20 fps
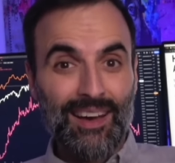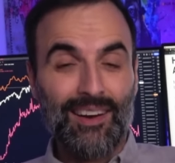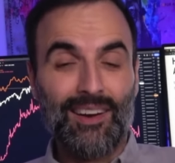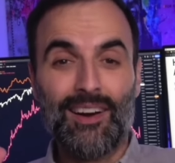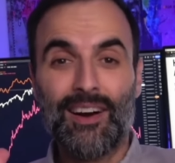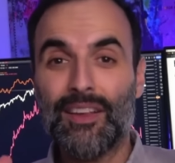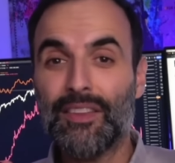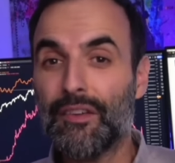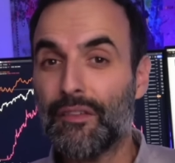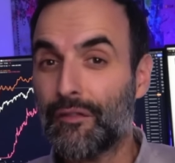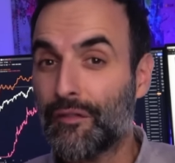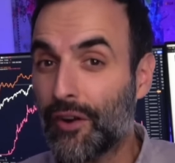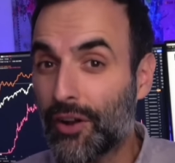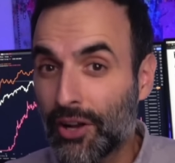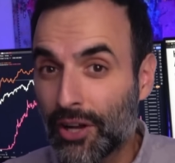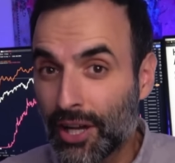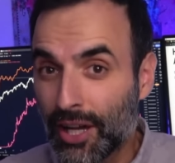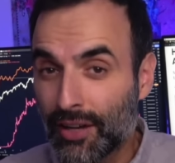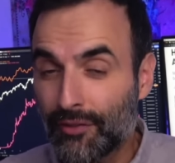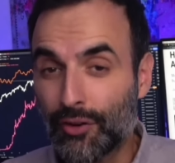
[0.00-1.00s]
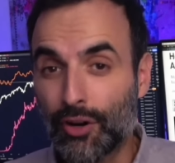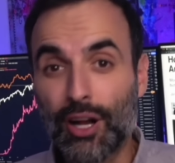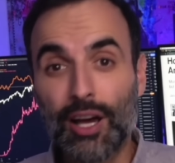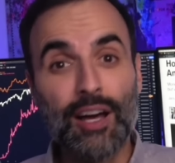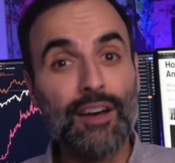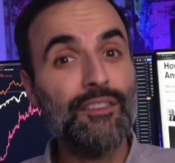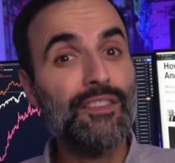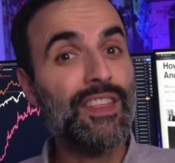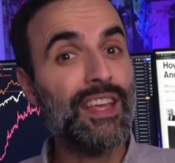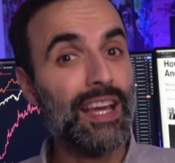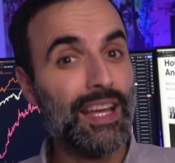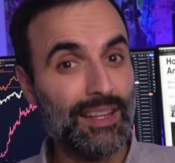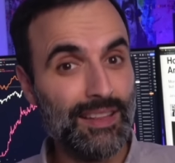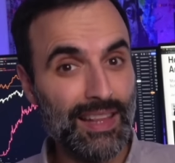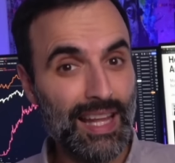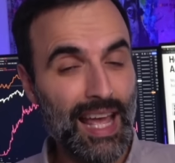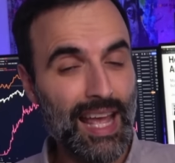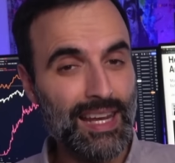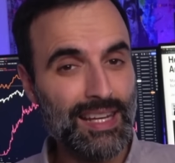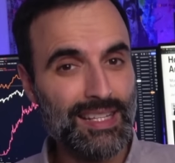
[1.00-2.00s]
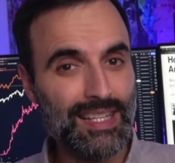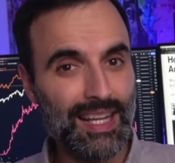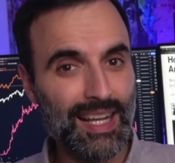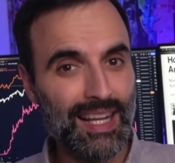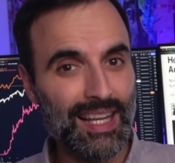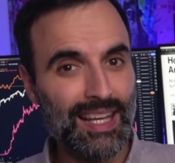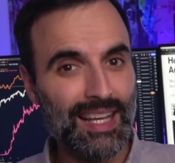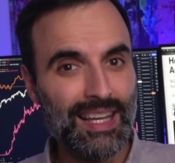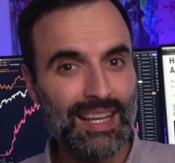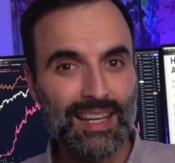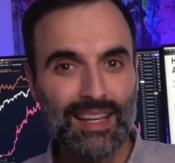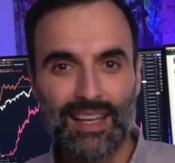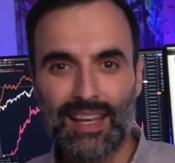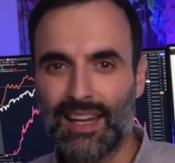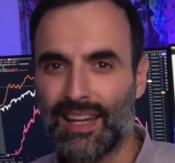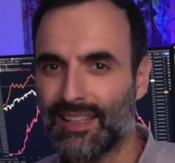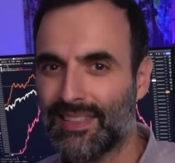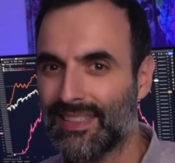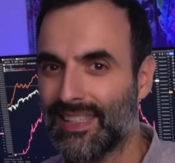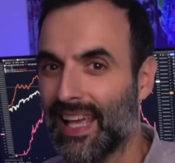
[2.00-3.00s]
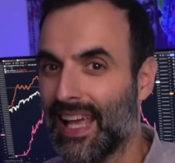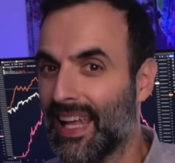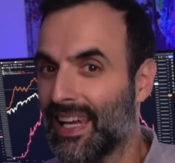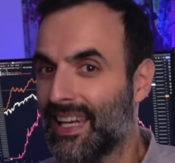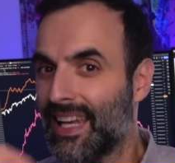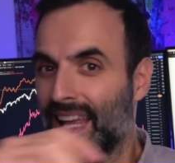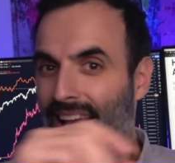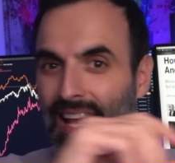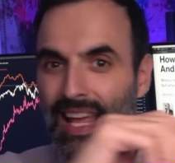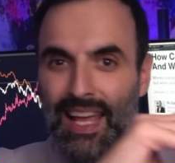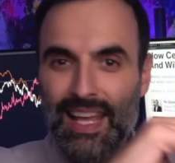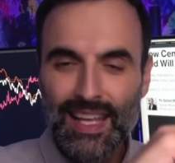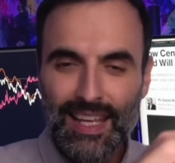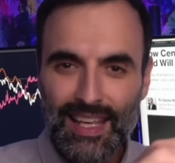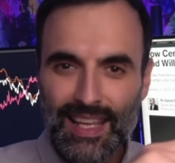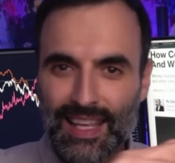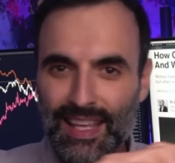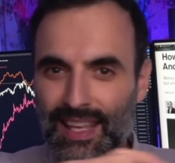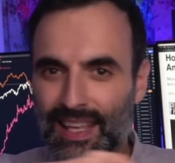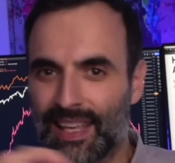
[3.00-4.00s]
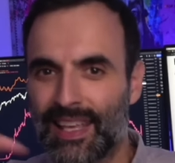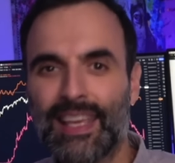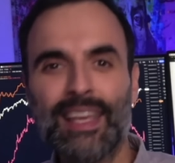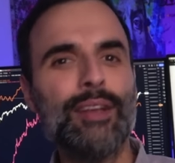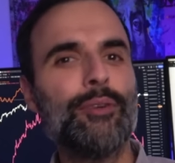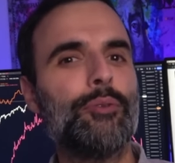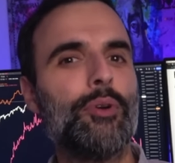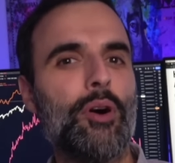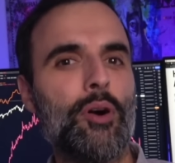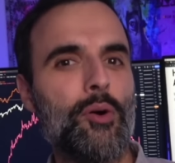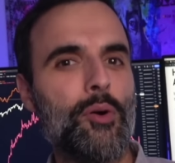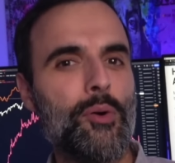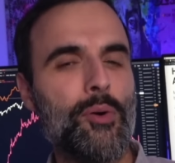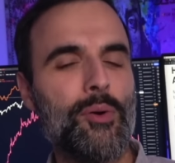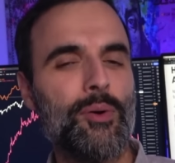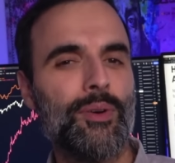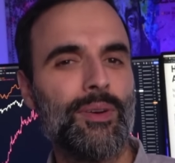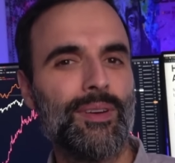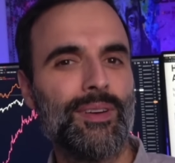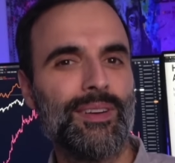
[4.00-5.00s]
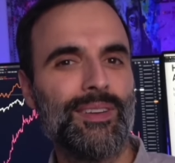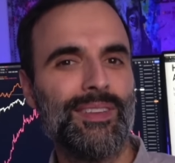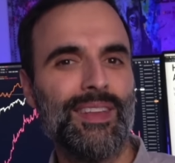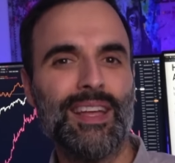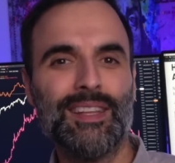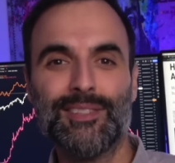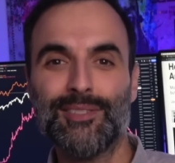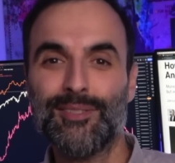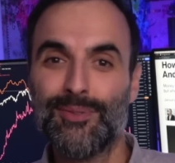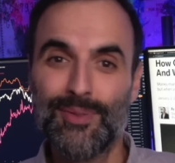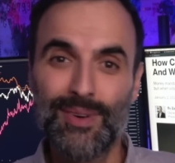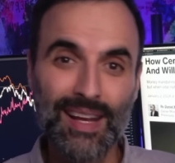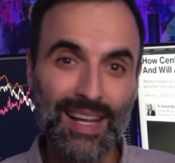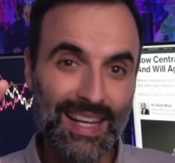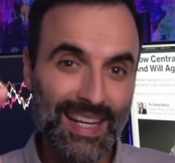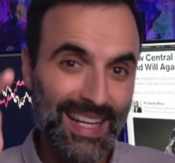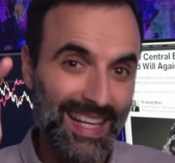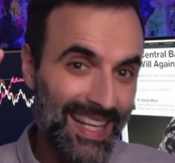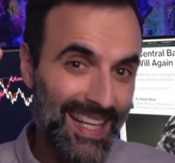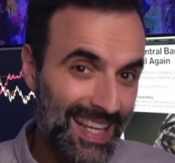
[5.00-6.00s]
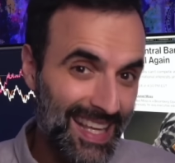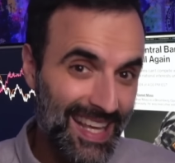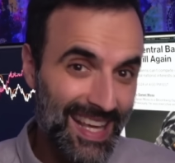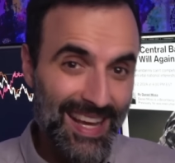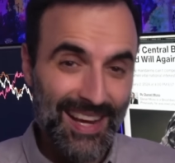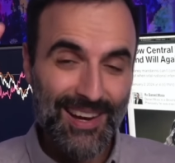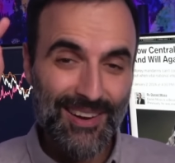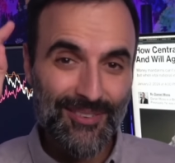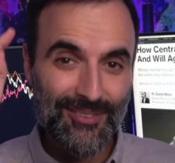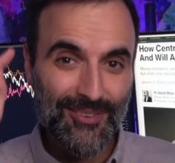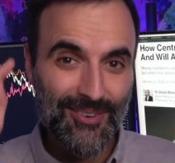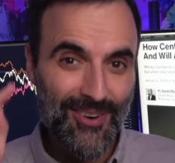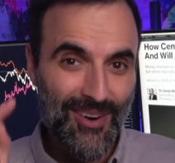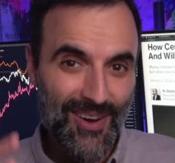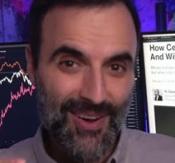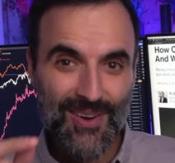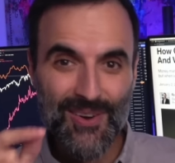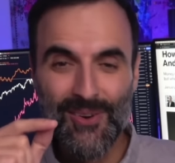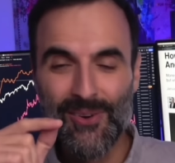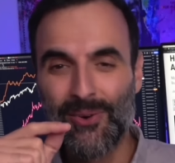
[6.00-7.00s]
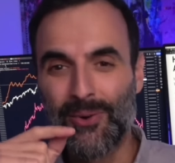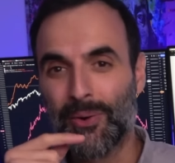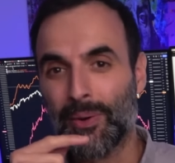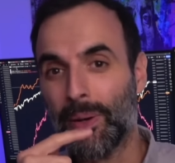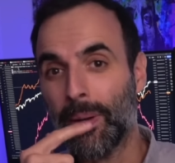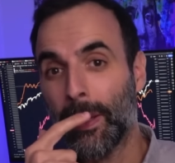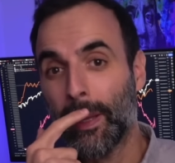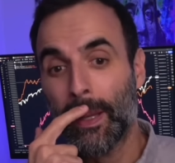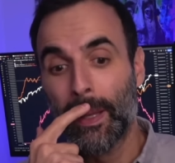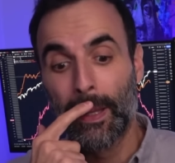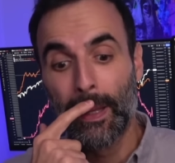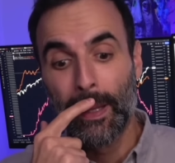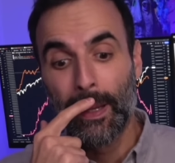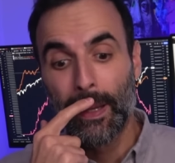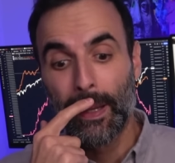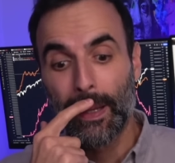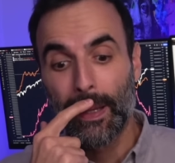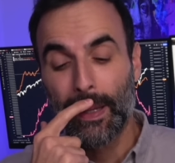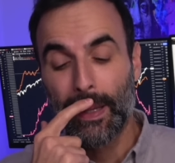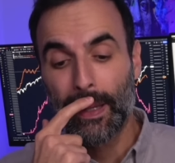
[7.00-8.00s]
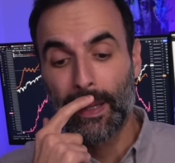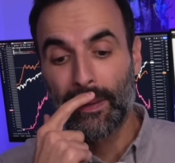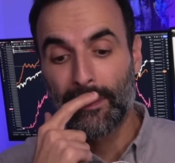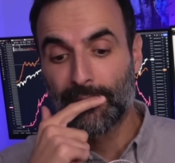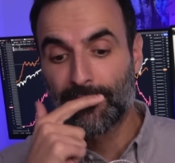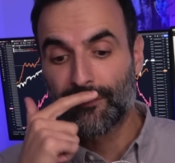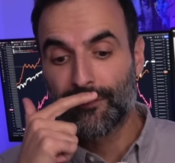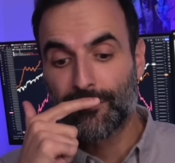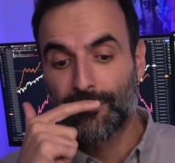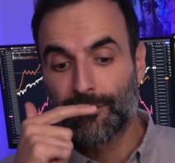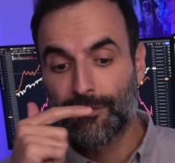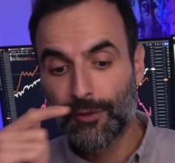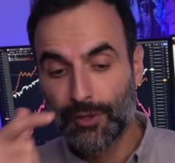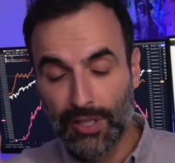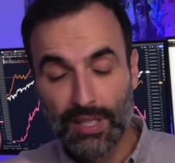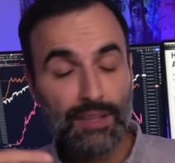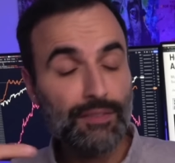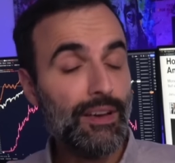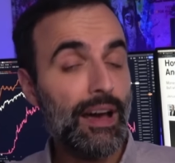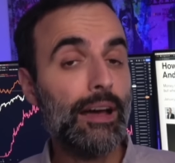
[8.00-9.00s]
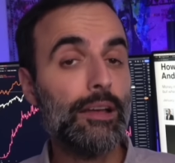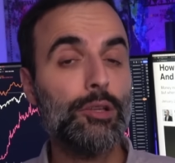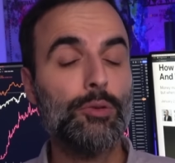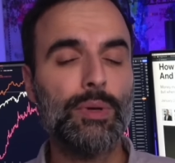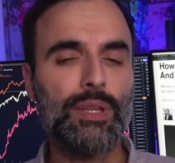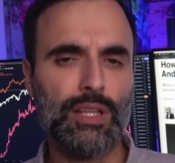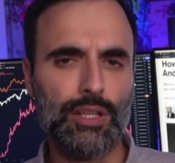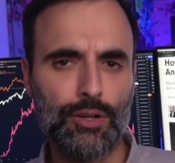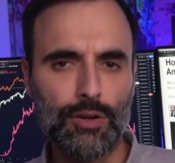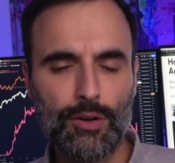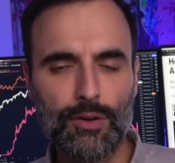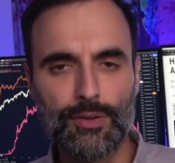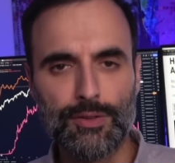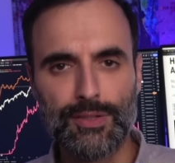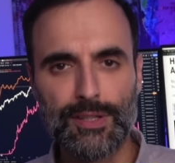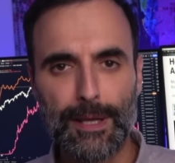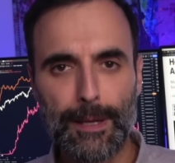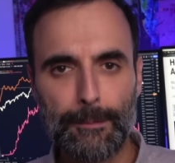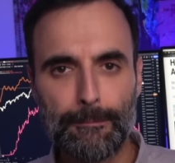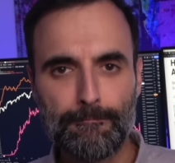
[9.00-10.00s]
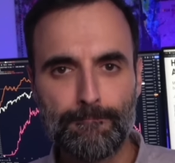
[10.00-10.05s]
on the front cover of The Atlantic, and it said hero. That's right, hero uh, for devaluing the currency.